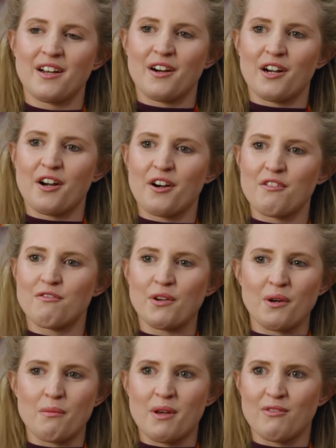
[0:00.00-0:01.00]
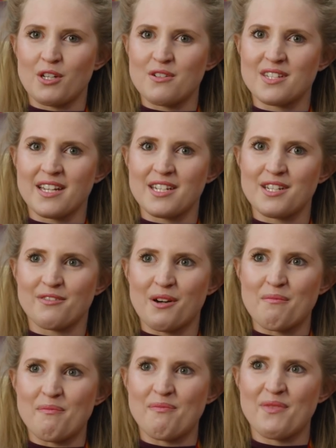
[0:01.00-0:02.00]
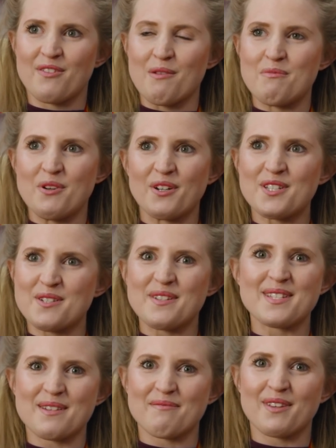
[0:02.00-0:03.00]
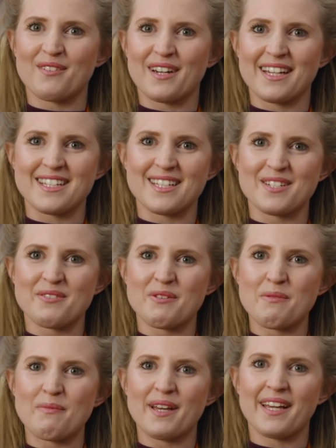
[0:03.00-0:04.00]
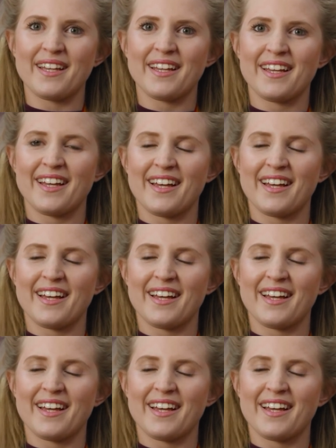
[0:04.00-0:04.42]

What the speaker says: I kind of feel at a bit of a loose end if I'm not doing something related to Hornby,